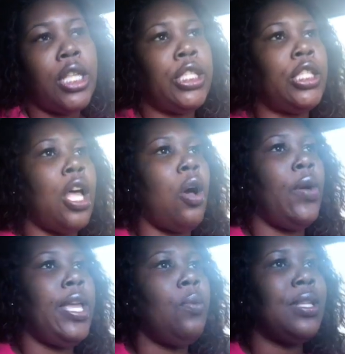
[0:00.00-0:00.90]
So
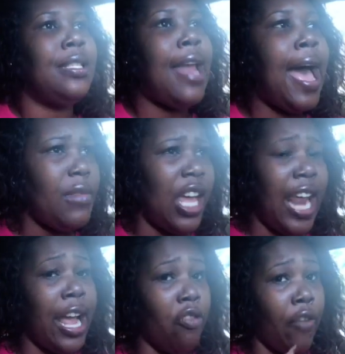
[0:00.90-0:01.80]
he was not
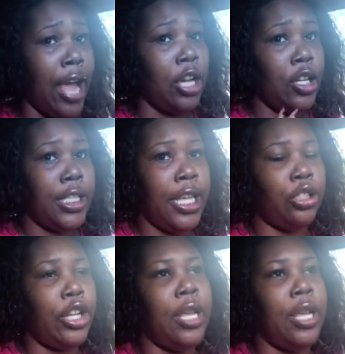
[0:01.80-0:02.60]
like a regular teacher.